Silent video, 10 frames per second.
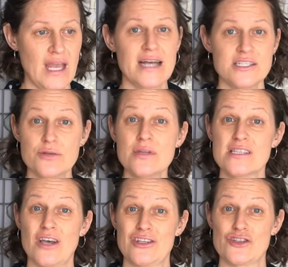do this
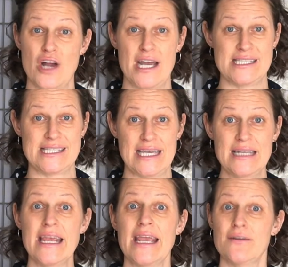on dry
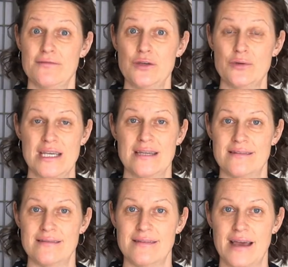skin if you
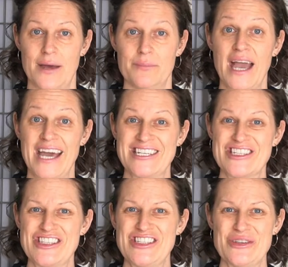can manage
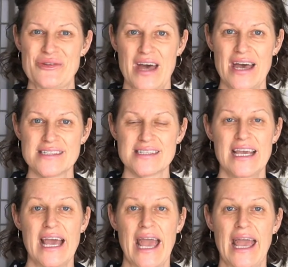to do that,
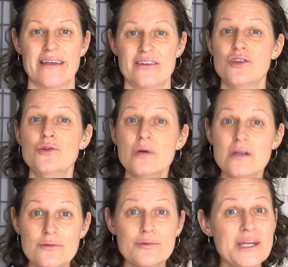and you
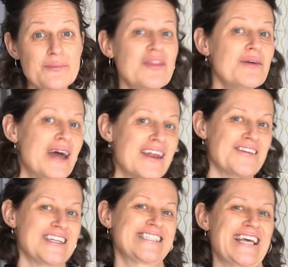will reap the
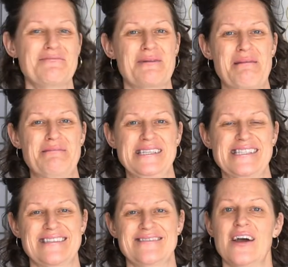benefits, I
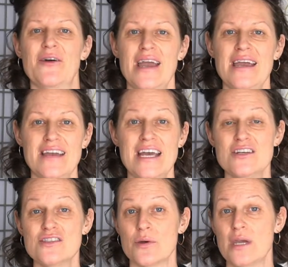promise. Okay,
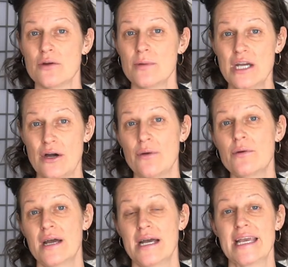so here we go.
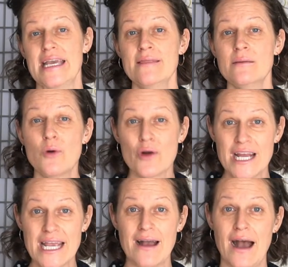In the
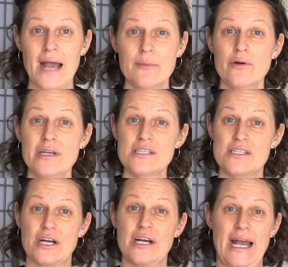morning, I'm going to
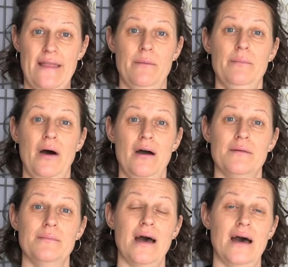start at the
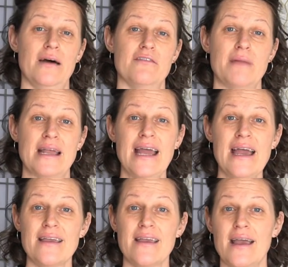bottom of my
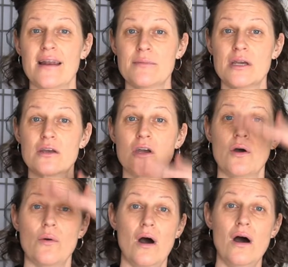neck and I'm going to
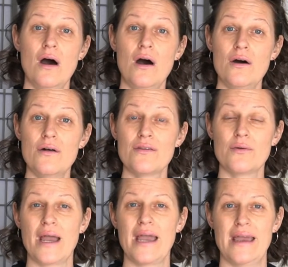go all the
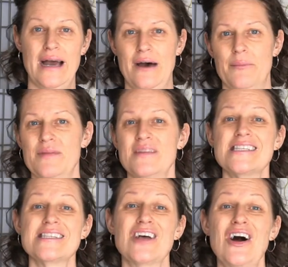way up. This
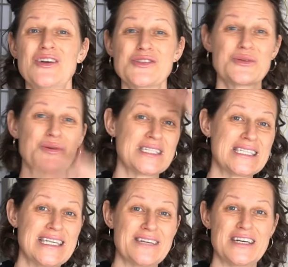is also going to
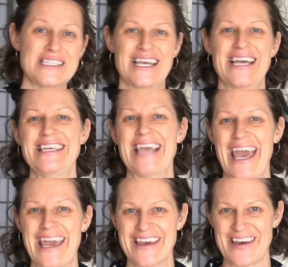give us a
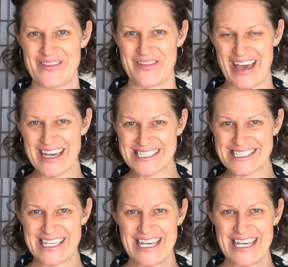Yang effect,